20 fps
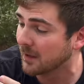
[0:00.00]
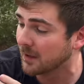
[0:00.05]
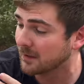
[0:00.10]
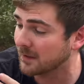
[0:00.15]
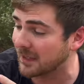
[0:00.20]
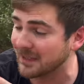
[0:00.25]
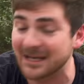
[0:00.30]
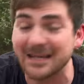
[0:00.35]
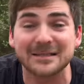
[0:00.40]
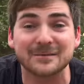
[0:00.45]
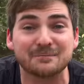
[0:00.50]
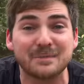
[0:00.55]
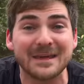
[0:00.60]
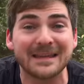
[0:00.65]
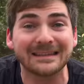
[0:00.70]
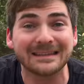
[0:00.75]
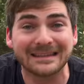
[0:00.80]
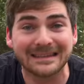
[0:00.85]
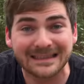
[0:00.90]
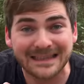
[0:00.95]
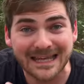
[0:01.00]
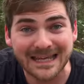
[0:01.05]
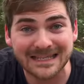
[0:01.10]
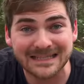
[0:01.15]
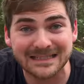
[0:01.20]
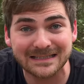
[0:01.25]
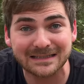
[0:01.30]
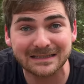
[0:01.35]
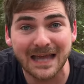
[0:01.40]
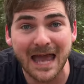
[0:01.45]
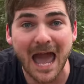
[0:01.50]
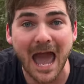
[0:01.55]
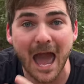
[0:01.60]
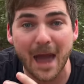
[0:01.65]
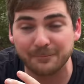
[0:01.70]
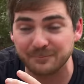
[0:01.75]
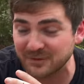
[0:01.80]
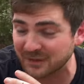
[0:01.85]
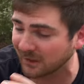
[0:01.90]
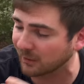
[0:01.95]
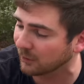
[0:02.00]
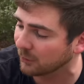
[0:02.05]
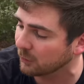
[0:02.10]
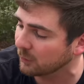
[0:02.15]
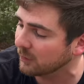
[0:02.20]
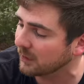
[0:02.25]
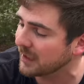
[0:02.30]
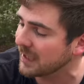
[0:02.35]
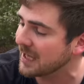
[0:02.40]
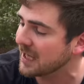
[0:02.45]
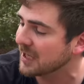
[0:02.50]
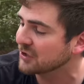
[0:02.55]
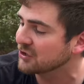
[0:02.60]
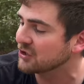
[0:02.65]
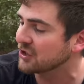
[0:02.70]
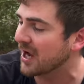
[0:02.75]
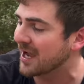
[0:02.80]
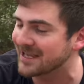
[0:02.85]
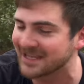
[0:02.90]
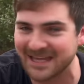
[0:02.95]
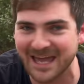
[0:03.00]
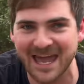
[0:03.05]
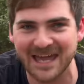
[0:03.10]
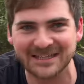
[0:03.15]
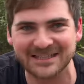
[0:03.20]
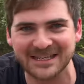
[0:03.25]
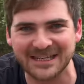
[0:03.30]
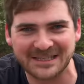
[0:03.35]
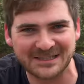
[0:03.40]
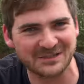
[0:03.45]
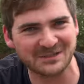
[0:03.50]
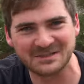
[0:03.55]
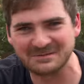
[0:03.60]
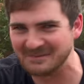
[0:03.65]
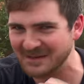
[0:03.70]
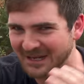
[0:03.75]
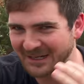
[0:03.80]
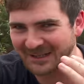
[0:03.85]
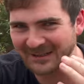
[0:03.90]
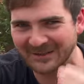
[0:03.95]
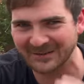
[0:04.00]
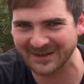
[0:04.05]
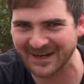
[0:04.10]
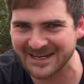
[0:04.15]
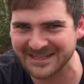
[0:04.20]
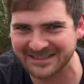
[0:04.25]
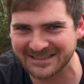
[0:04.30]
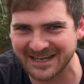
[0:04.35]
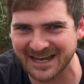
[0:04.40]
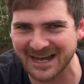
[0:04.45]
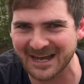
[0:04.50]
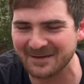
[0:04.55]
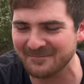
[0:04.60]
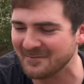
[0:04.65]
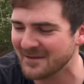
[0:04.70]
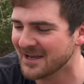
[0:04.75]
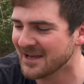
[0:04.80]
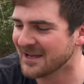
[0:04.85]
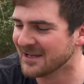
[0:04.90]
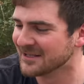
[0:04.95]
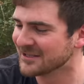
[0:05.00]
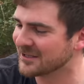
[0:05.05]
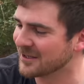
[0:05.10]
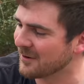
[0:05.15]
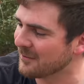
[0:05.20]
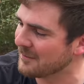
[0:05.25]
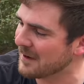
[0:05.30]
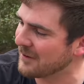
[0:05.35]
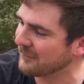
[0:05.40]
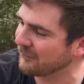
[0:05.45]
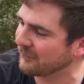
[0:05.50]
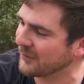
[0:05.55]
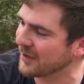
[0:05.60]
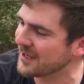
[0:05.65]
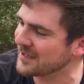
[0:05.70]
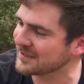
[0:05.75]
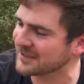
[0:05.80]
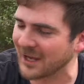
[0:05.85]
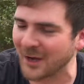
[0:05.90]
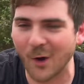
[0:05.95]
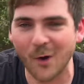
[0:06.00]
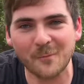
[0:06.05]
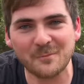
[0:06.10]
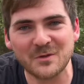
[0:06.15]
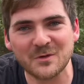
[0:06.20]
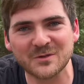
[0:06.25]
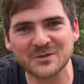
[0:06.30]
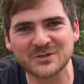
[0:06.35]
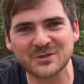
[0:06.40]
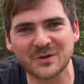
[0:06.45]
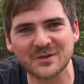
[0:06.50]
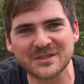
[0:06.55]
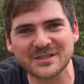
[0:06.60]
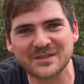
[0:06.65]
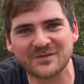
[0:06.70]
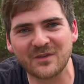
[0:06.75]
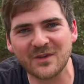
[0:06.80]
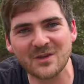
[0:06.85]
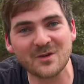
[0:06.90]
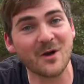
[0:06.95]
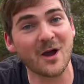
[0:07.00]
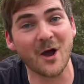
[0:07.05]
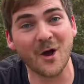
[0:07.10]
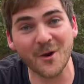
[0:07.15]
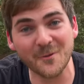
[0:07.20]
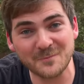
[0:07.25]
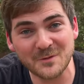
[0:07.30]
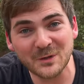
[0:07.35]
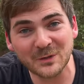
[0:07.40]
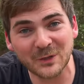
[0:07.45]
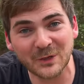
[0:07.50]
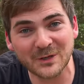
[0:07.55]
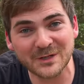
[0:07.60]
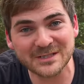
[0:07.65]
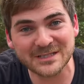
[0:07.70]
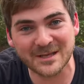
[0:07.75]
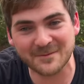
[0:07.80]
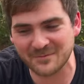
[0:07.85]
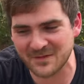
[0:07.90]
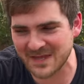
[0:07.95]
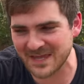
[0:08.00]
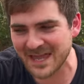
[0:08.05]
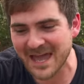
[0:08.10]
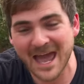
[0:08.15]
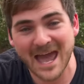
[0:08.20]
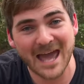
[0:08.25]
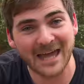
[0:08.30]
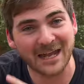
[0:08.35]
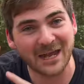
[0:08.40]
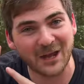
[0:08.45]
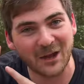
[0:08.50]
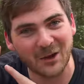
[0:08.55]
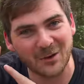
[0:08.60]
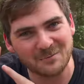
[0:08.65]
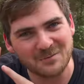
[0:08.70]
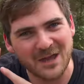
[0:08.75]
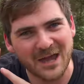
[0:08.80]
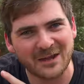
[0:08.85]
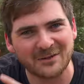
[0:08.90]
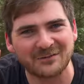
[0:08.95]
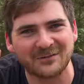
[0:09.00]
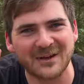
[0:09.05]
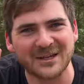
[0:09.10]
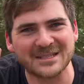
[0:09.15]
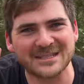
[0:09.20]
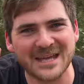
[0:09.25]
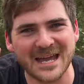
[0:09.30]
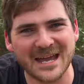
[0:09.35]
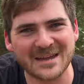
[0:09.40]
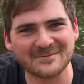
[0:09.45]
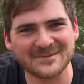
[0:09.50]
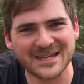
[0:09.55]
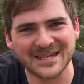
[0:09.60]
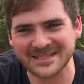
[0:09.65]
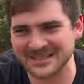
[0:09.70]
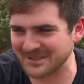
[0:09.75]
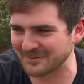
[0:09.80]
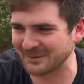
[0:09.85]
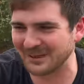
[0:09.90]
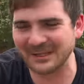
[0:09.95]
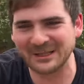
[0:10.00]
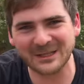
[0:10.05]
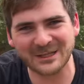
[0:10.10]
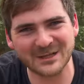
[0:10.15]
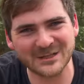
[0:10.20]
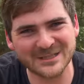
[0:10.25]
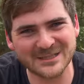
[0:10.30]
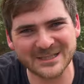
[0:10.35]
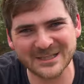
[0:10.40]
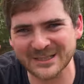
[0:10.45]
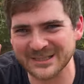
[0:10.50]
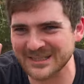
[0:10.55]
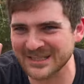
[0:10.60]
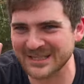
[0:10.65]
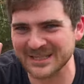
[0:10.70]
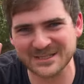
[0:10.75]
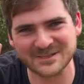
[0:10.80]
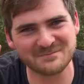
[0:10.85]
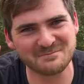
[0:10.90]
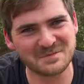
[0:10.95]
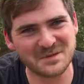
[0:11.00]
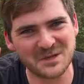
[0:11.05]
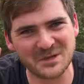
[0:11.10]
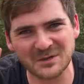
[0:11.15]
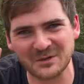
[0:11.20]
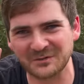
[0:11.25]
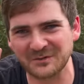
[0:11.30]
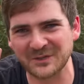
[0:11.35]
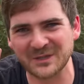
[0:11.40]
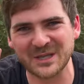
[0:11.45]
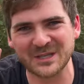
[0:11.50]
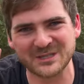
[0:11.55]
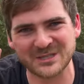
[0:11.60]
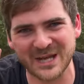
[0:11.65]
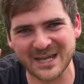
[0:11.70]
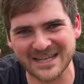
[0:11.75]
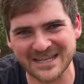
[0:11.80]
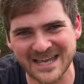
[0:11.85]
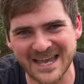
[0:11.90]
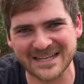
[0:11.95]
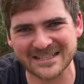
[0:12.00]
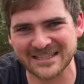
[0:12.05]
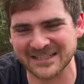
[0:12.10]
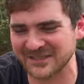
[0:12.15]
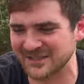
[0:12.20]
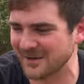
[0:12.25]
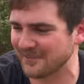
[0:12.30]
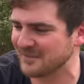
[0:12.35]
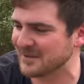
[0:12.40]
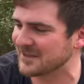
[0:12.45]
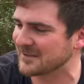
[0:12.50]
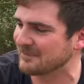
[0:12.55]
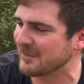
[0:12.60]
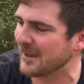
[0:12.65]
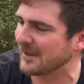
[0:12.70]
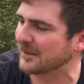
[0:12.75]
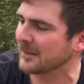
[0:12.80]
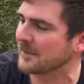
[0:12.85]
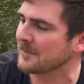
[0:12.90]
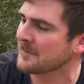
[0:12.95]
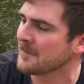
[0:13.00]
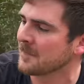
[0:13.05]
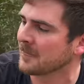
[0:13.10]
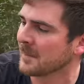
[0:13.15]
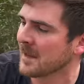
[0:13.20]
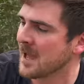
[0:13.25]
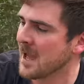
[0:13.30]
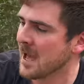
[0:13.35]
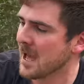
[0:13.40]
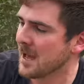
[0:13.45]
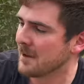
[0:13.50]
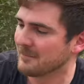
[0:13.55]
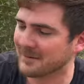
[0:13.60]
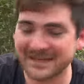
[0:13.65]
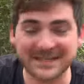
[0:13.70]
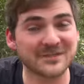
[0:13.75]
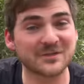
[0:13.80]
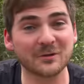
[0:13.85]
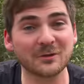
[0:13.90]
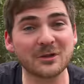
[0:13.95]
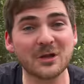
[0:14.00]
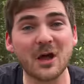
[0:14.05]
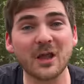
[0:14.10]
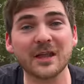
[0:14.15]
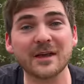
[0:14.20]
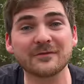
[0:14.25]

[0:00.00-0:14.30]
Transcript: that has been this absolutely gigantic. So it's been a great time. So my friends, I hope you enjoyed this video. I hope you learned something and I hope you had a fun time taking some close looks at this beautiful and gigantic jumping spider. But that's really all I've